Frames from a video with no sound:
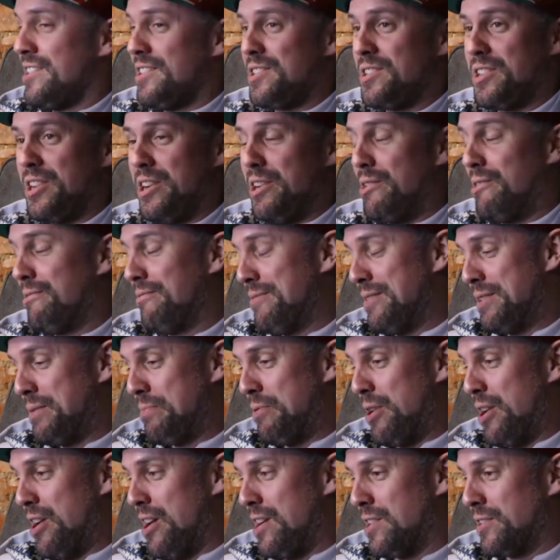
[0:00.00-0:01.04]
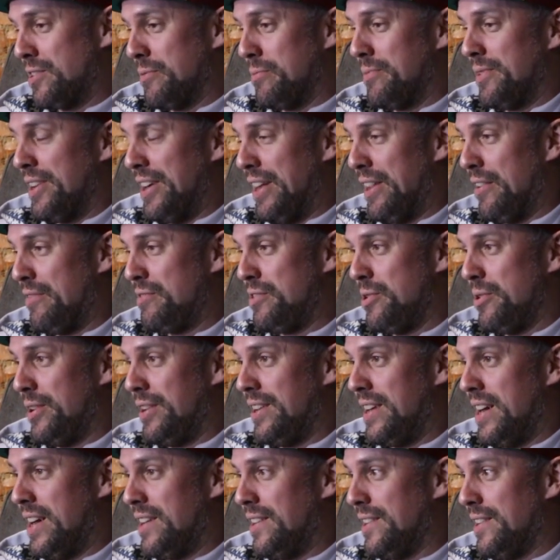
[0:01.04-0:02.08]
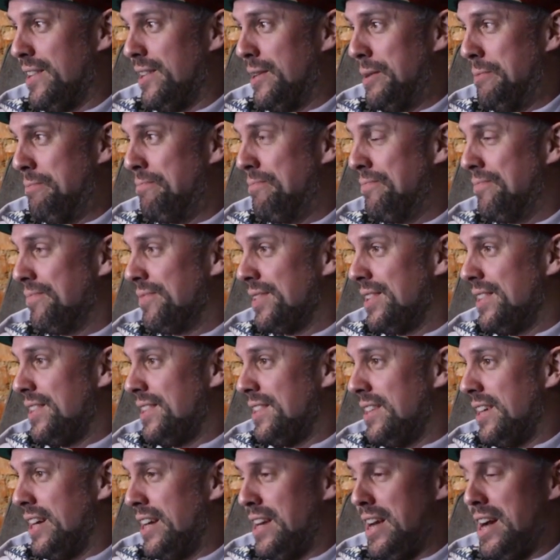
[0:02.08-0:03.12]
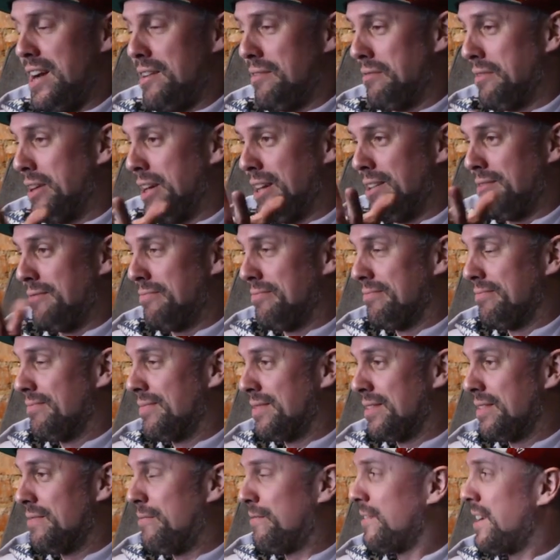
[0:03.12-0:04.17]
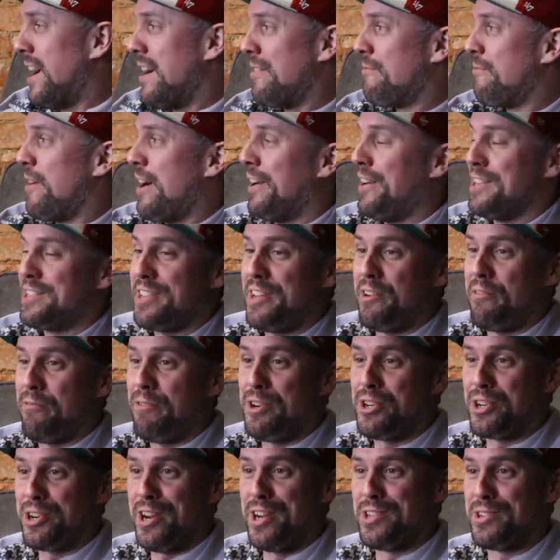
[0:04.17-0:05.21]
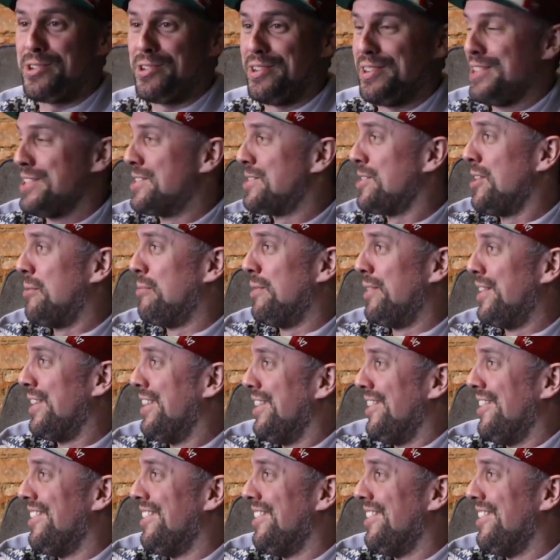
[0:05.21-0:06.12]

So it's pretty awesome. I love doing that. Um, and yeah, like find us at a Phish concert this summer. You know,